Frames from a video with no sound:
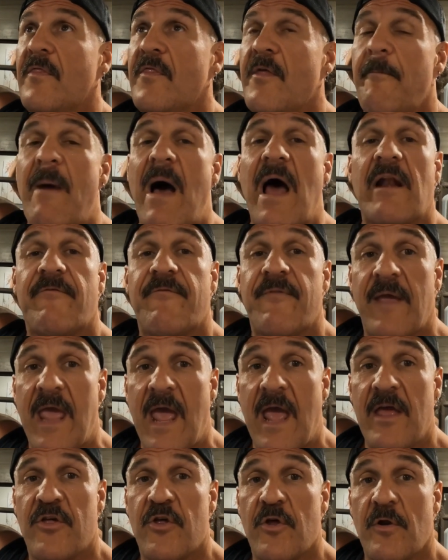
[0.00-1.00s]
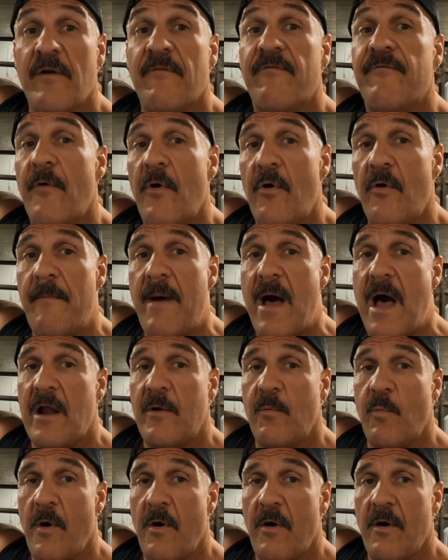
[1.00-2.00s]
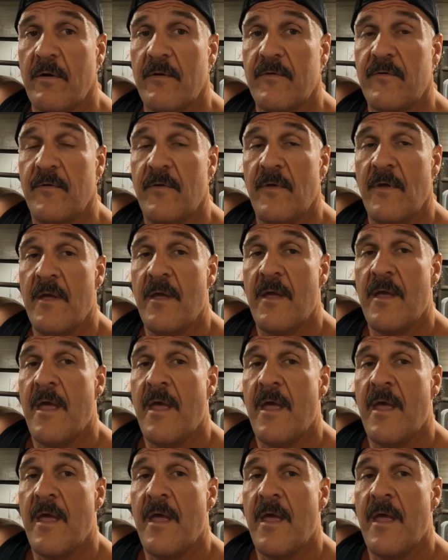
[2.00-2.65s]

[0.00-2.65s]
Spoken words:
the modification, the full mod, works,